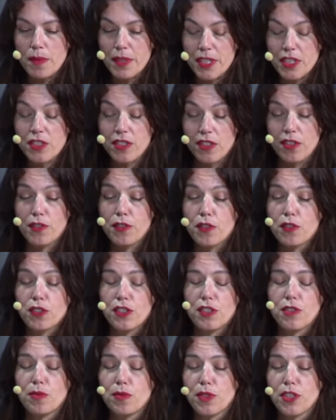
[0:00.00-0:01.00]
because of
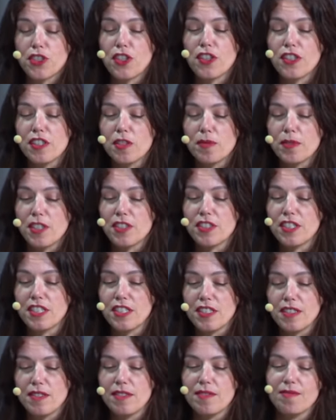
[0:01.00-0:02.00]
course we're talking about
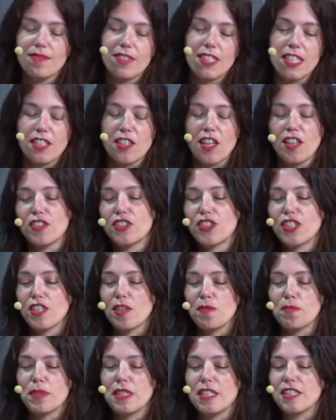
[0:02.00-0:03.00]
this technology
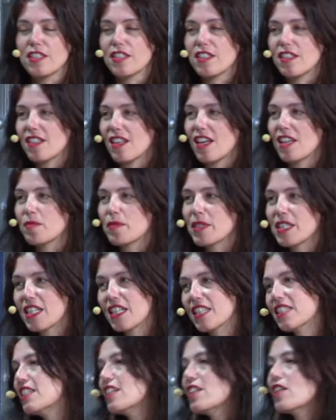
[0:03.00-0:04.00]
companies that are
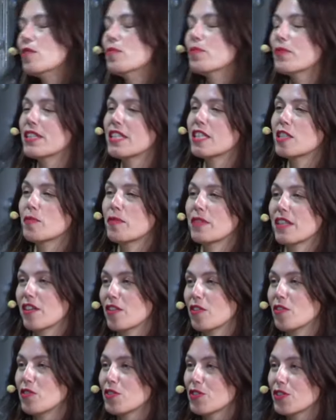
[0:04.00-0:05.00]
advertising companies, but
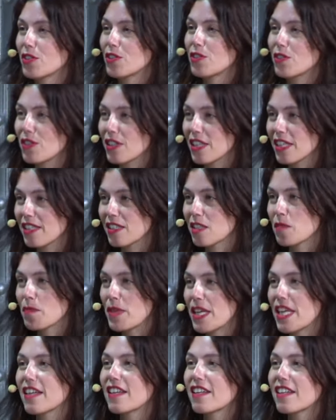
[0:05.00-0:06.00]
are also like the
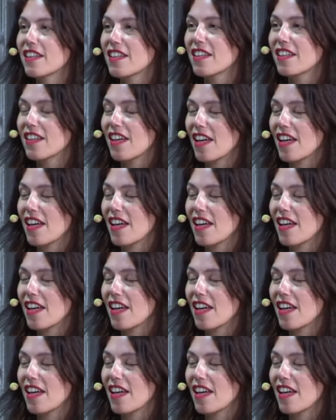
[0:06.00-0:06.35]
big